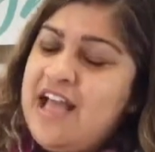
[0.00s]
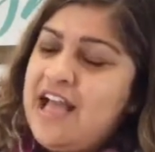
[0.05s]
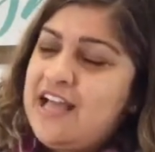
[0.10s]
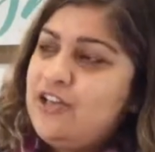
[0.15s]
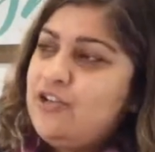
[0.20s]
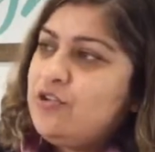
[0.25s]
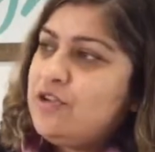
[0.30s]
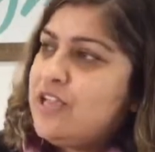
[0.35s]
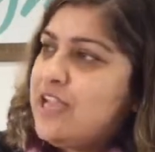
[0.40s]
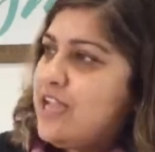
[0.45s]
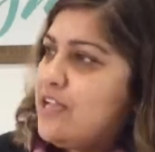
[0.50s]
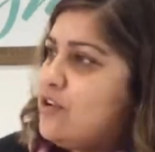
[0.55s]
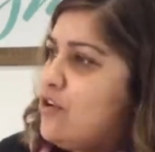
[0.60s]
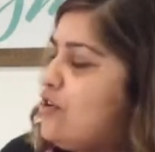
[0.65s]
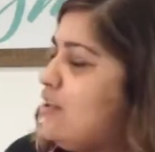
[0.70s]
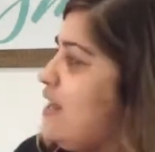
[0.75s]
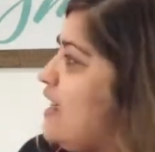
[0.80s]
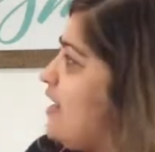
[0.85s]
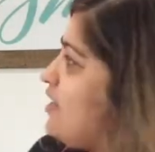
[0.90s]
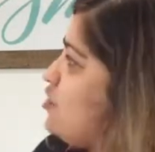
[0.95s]
And you
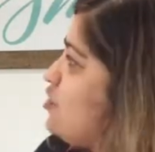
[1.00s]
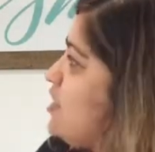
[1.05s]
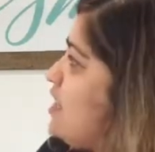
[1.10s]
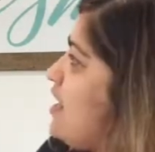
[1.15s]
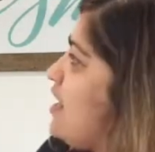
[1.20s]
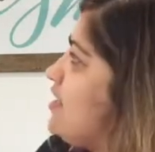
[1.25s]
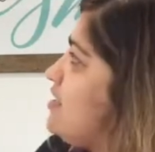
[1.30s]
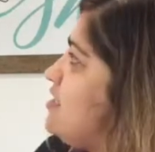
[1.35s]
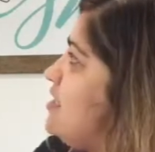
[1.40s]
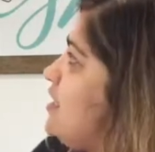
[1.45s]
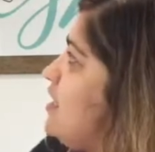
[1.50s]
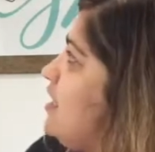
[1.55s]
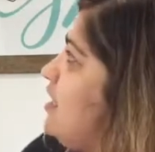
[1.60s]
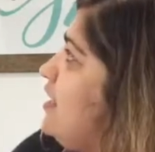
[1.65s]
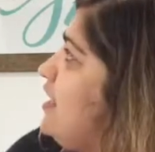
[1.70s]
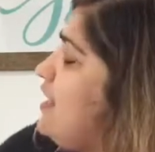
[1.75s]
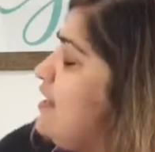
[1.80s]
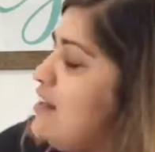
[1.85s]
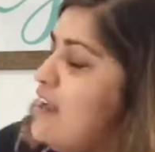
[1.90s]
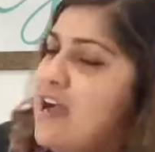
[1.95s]
cannot actually
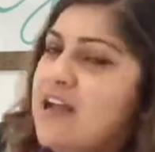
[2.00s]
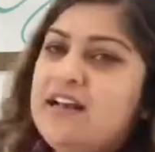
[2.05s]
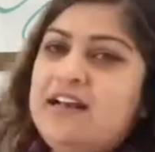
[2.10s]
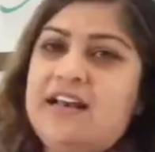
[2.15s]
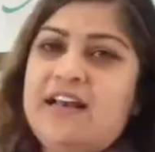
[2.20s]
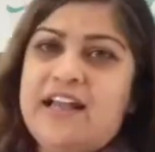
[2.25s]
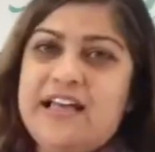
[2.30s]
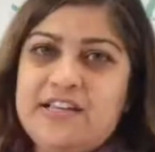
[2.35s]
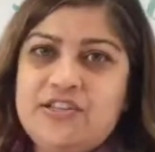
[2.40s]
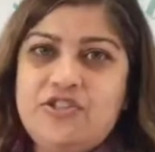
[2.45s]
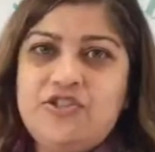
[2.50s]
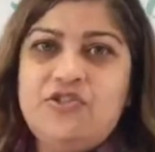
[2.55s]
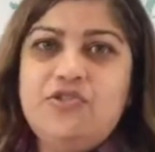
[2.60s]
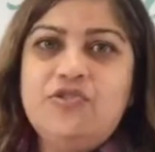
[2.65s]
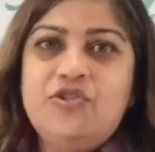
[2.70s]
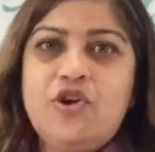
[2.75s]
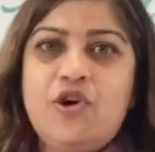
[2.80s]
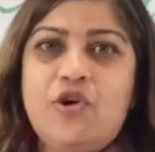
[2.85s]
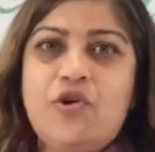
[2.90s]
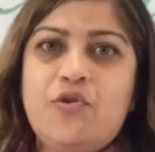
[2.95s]
articulate unless
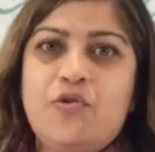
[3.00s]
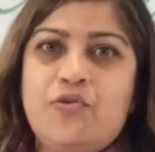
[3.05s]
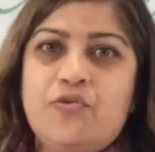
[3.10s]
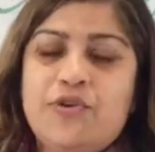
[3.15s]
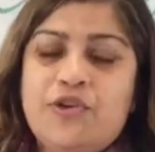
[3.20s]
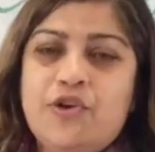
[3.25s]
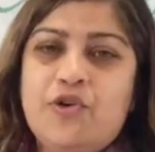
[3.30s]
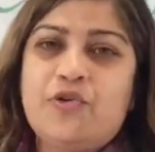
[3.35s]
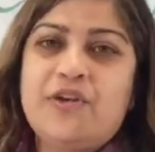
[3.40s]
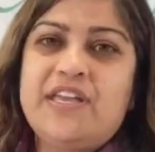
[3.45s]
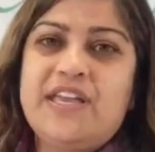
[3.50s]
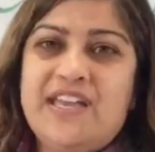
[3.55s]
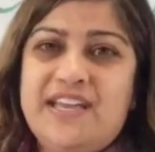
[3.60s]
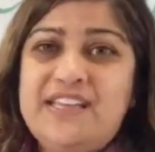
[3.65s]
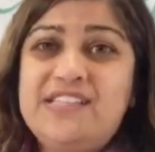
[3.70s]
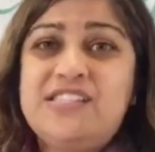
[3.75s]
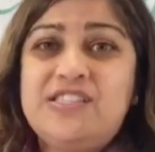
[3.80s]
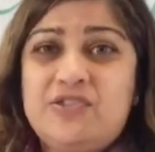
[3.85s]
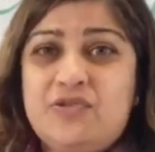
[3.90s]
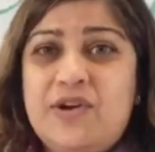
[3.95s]
you know your
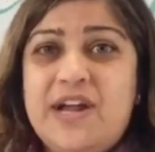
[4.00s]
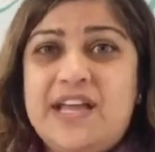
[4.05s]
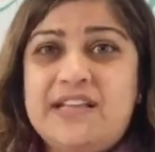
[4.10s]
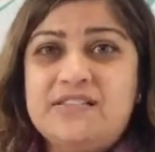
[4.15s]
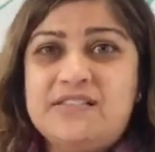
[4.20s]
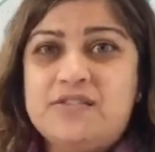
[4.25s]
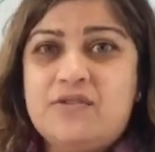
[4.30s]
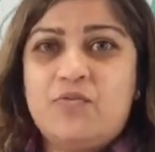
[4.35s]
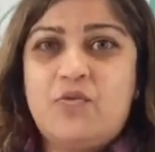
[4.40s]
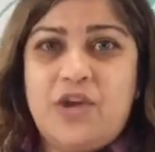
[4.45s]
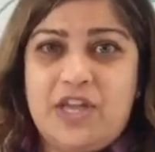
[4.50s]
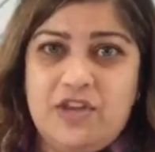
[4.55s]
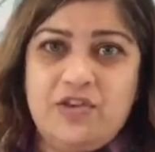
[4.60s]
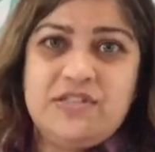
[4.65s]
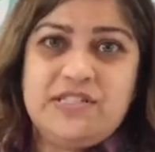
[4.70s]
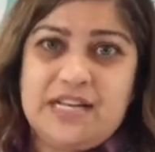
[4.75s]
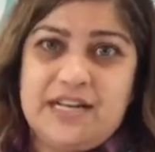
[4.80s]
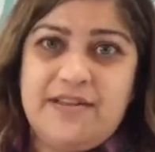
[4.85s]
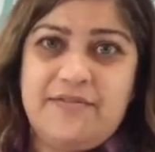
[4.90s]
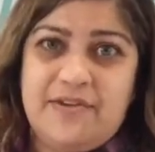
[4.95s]
key strengths or what
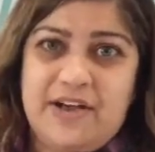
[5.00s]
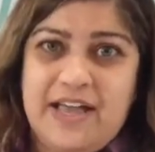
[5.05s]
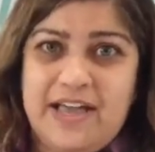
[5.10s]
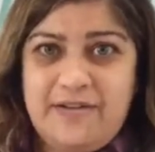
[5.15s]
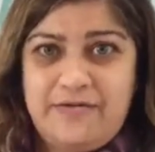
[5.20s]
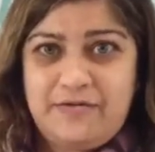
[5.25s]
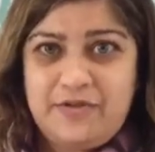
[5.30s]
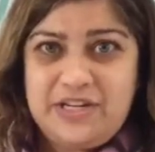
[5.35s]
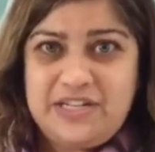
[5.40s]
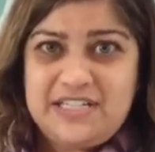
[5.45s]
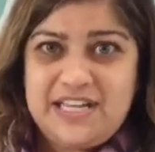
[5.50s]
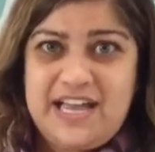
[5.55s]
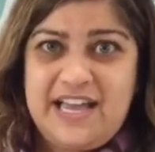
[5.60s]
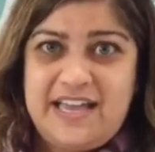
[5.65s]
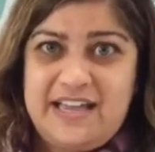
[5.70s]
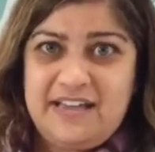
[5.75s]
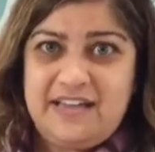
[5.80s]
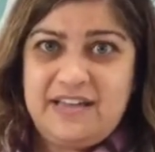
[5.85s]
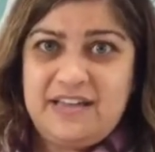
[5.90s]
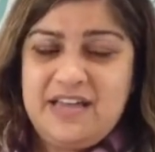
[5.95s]
you deliver every
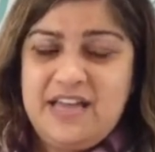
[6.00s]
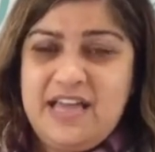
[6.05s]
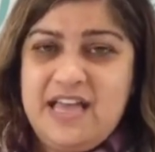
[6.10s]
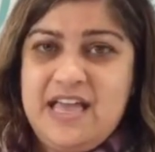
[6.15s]
day.